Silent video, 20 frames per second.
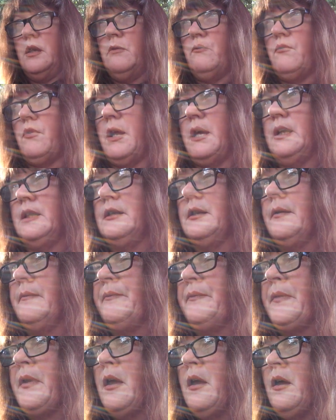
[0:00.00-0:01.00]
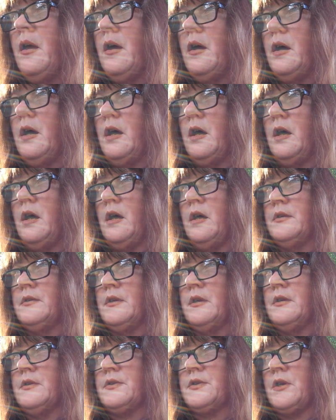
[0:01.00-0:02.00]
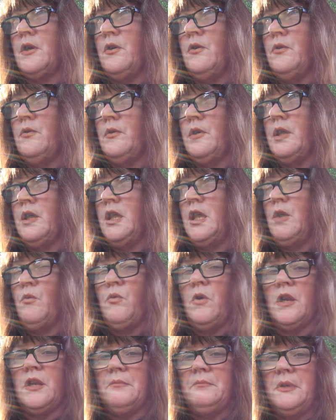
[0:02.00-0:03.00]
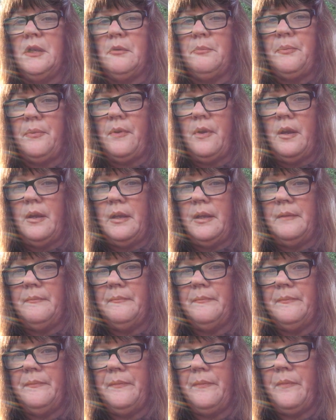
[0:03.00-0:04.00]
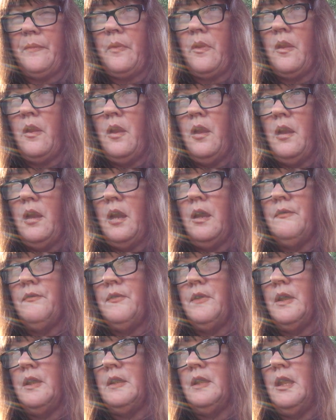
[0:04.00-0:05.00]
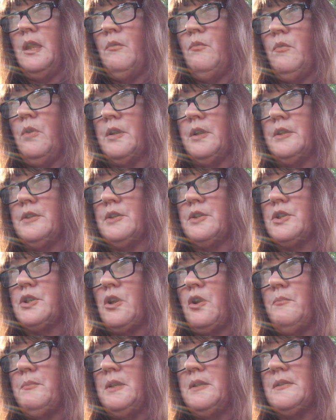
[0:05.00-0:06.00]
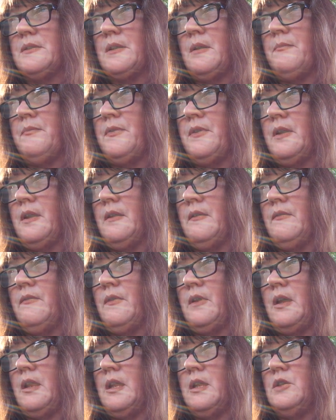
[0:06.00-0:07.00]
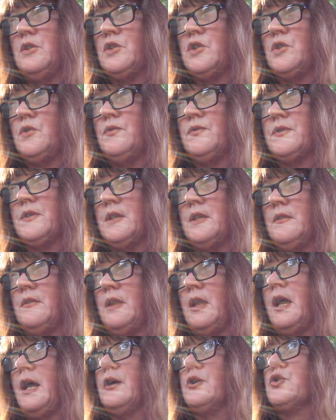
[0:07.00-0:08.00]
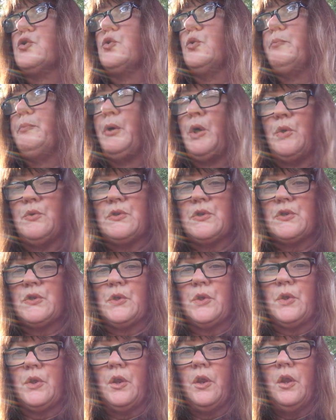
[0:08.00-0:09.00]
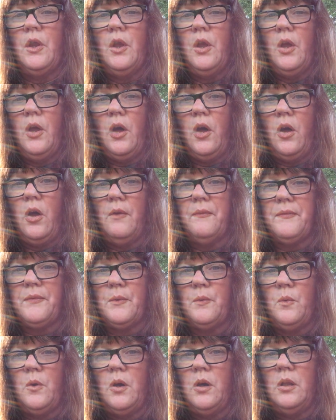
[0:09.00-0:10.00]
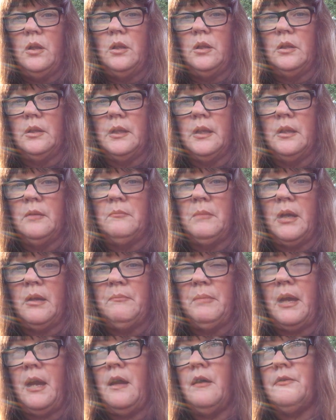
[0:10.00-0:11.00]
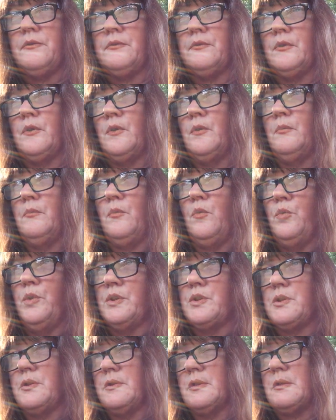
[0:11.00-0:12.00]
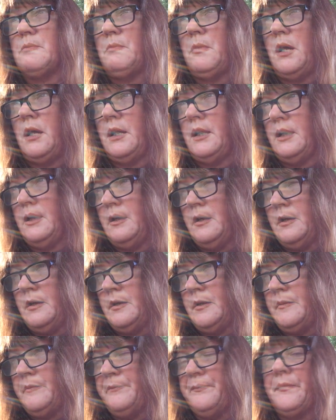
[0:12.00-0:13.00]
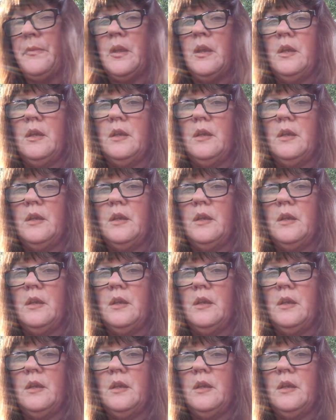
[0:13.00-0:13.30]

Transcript: in red. Uh, so he wanted me to pray. And then he wanted to show me something that he's using the actual poster off the wall in my bathroom, which is my um,